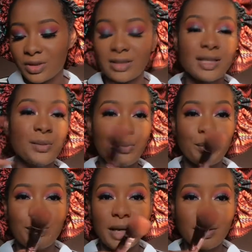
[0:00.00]
the same
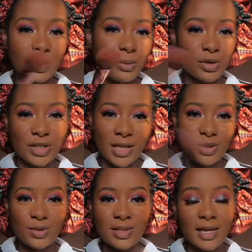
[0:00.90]
powder brush I used